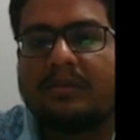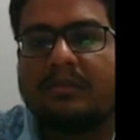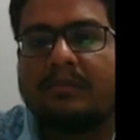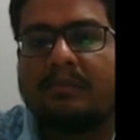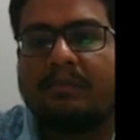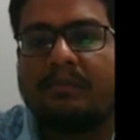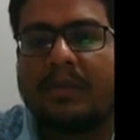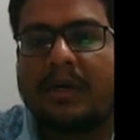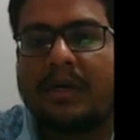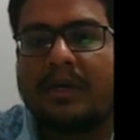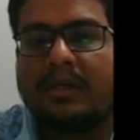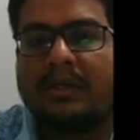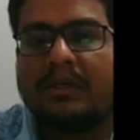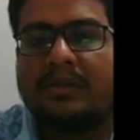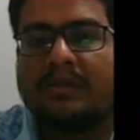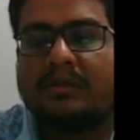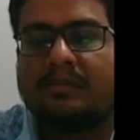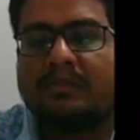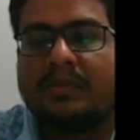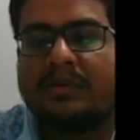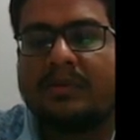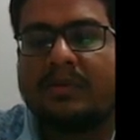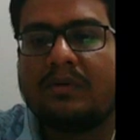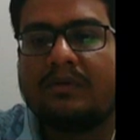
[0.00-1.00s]
minus
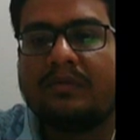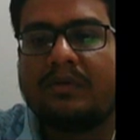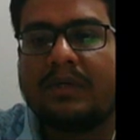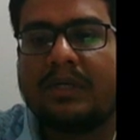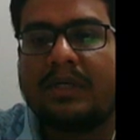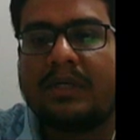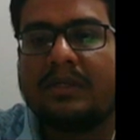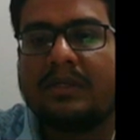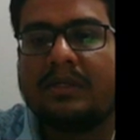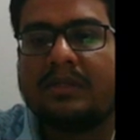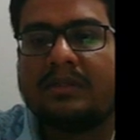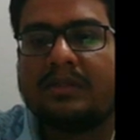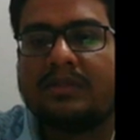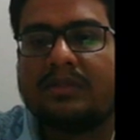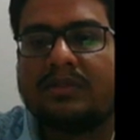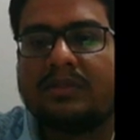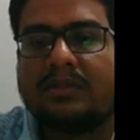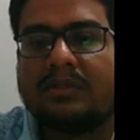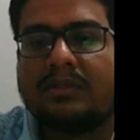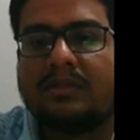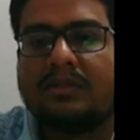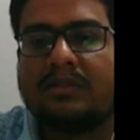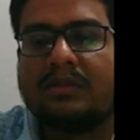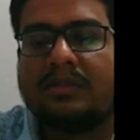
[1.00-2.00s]
P of A
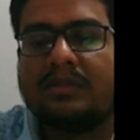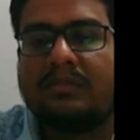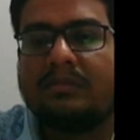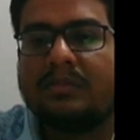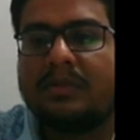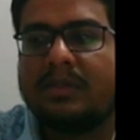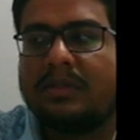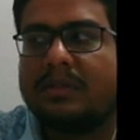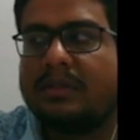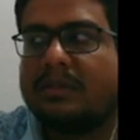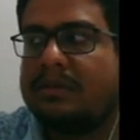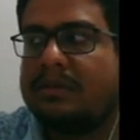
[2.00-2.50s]
intersection B,